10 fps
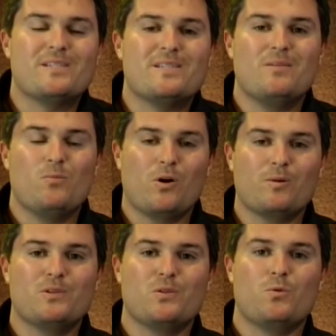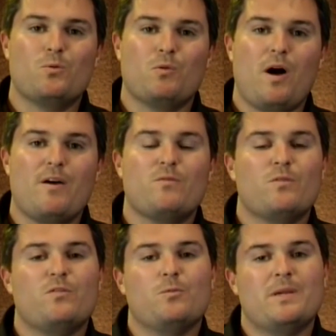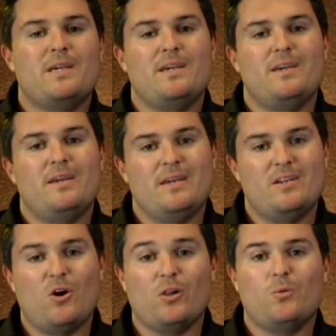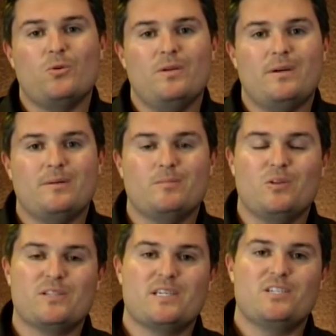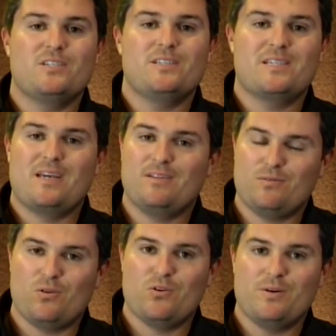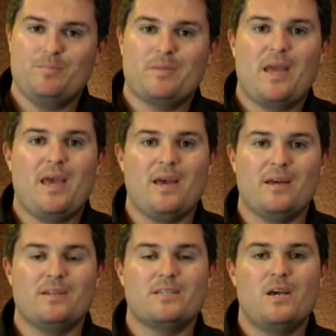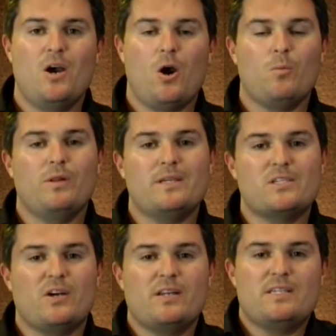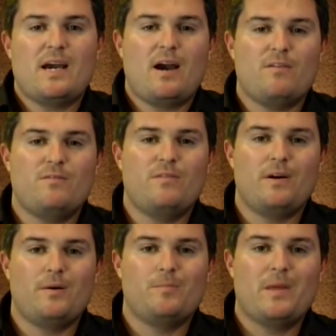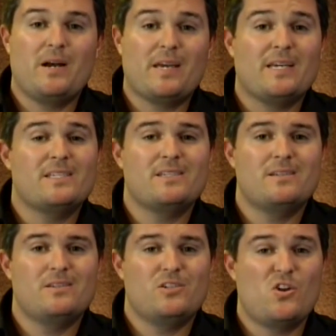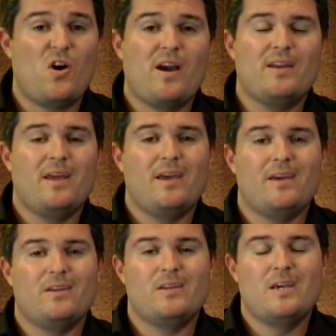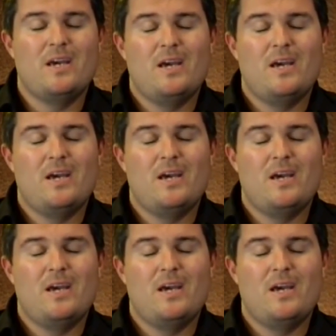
and welcome to The Room Live. We're filming here in Hollywood, um, Los Angeles, California, and I'm really excited to have um, our guest tonight. And